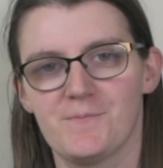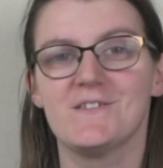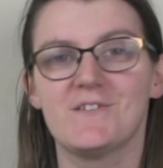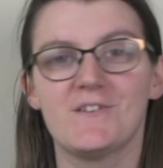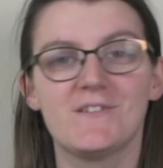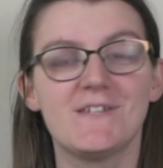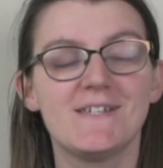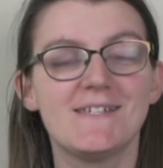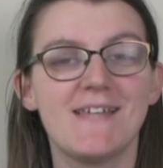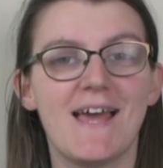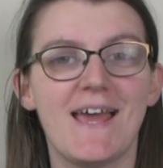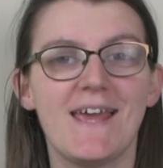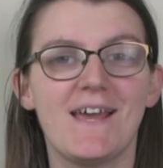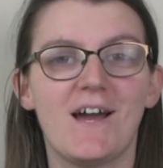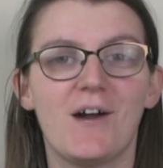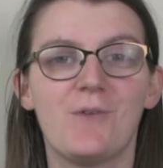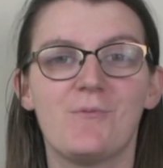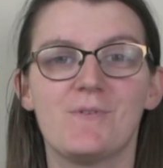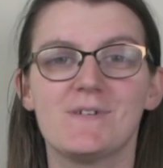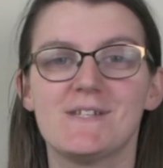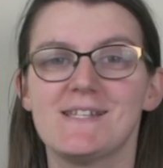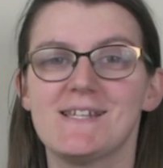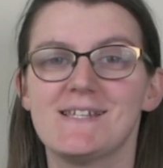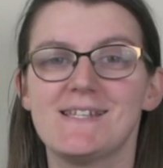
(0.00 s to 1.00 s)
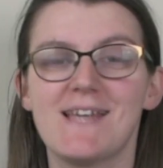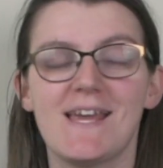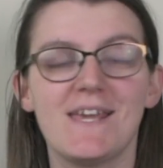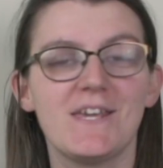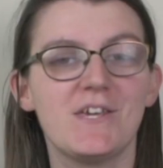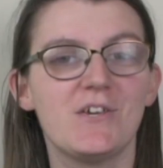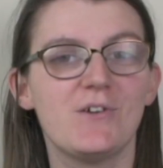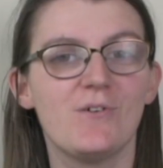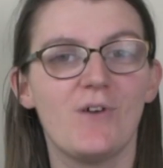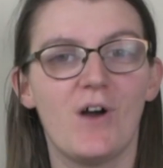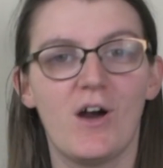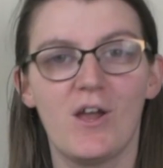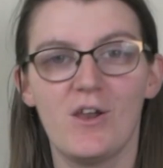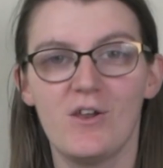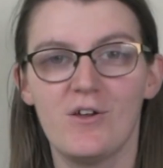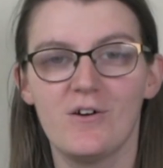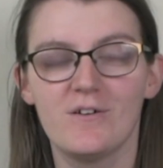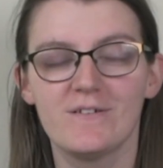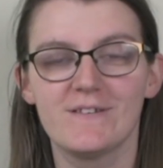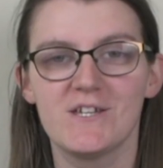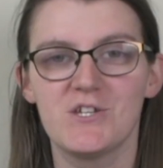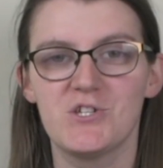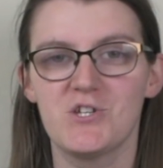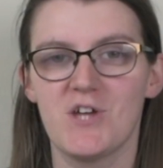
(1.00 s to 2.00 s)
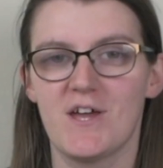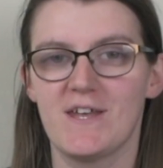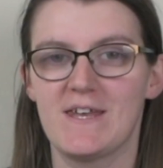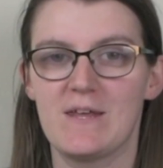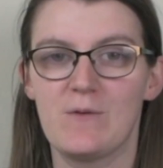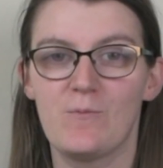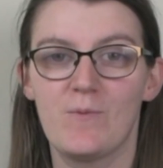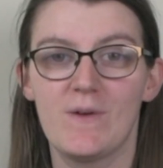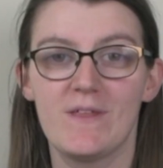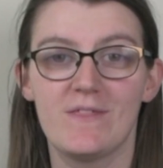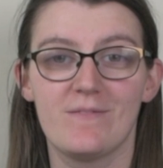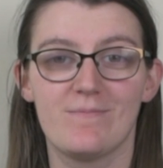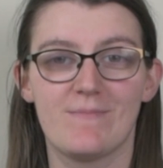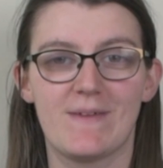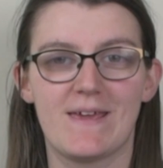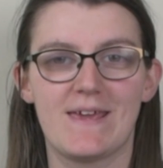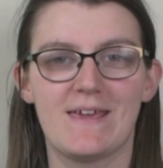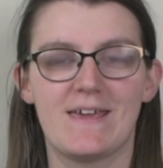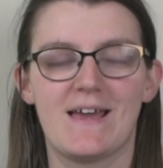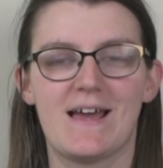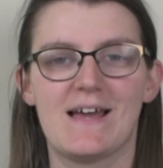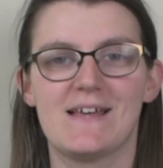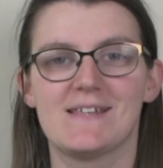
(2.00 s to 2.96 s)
so today I wanted to take you along this journey with me